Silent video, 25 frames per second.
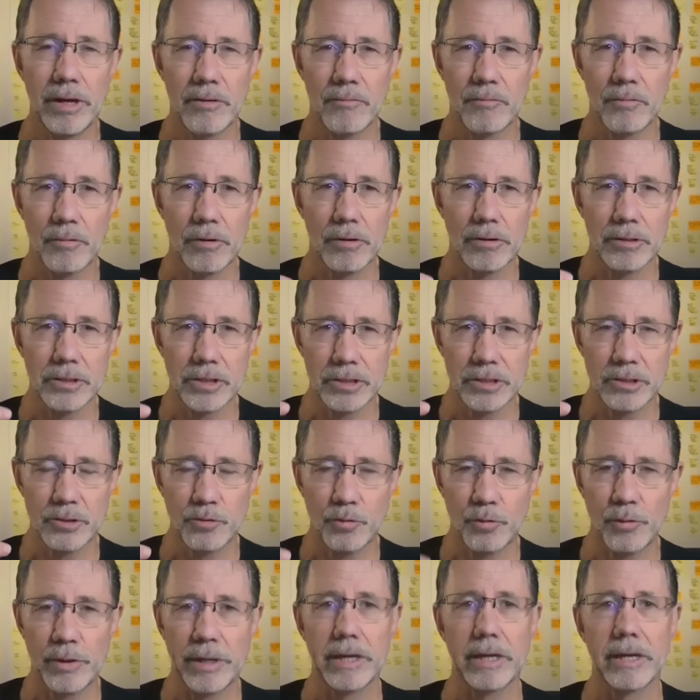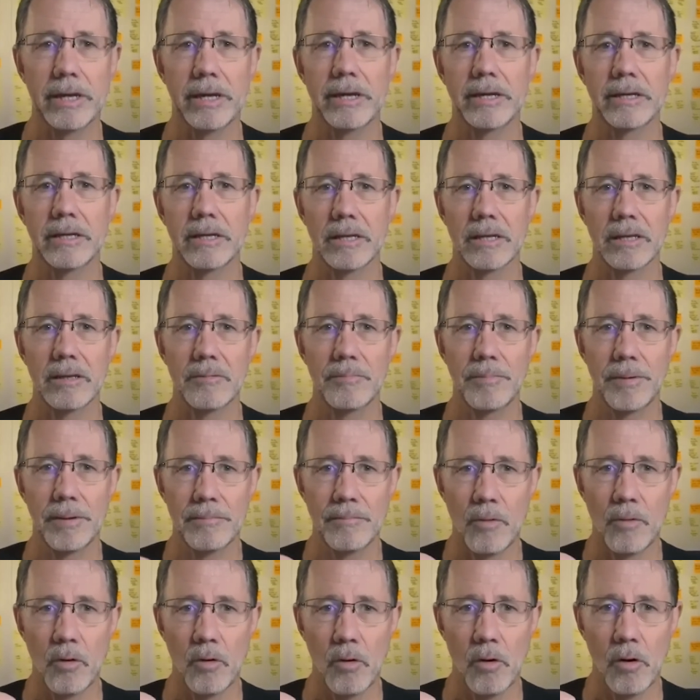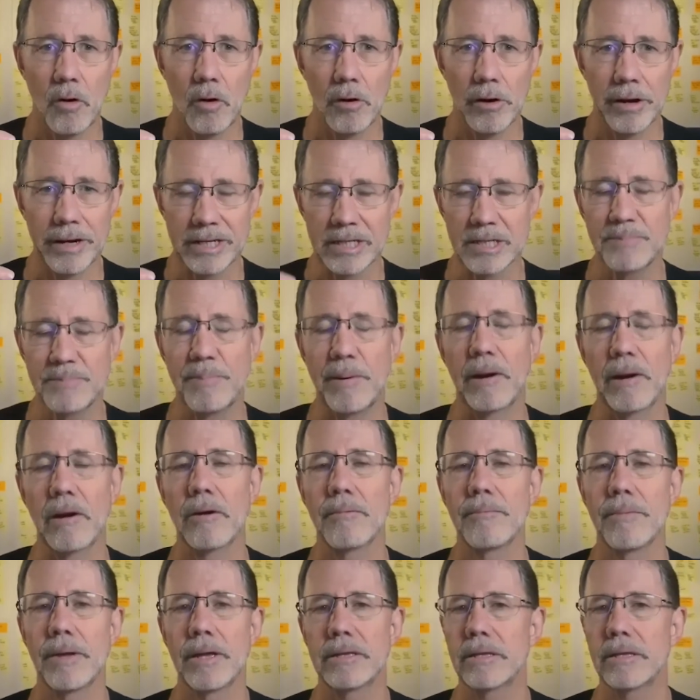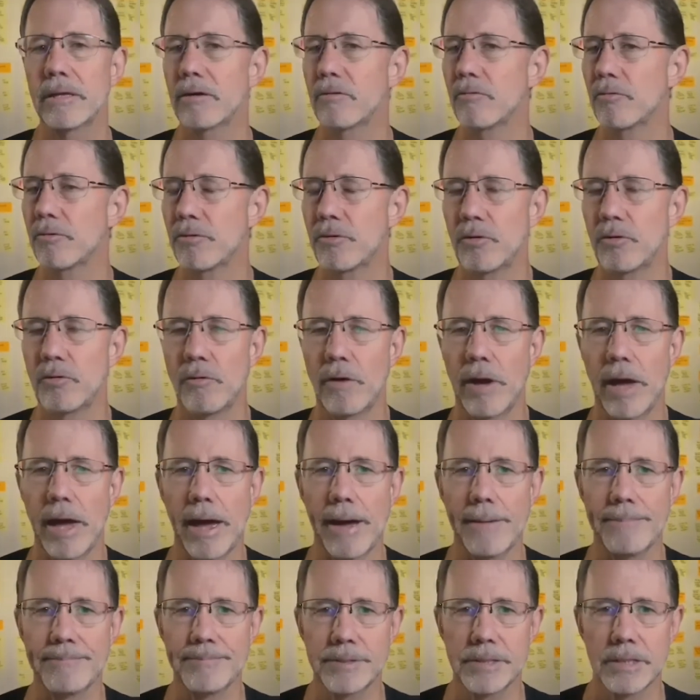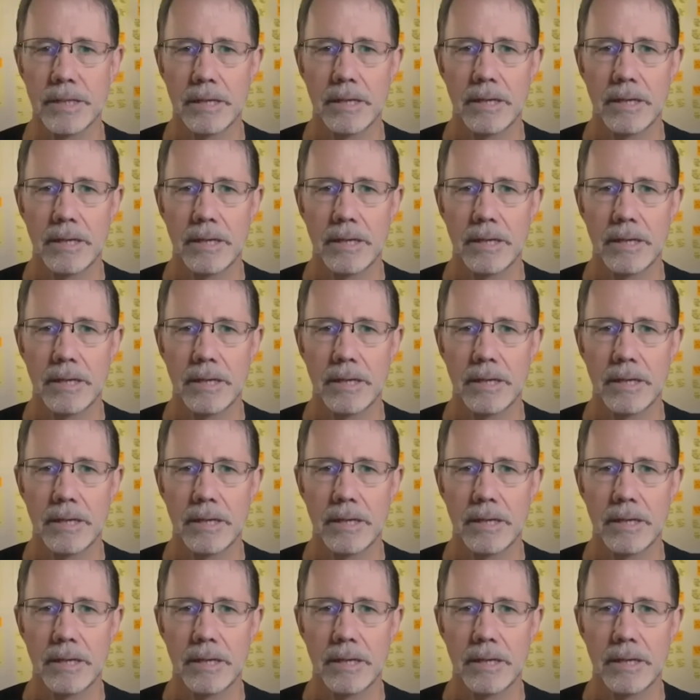we're just tweaking it a little bit more, experimenting with new apps